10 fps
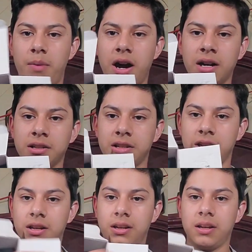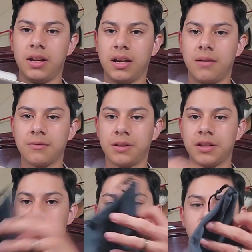box, it comes with
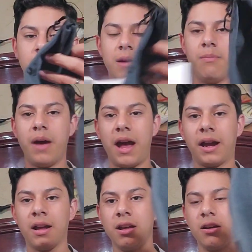this little gray bag.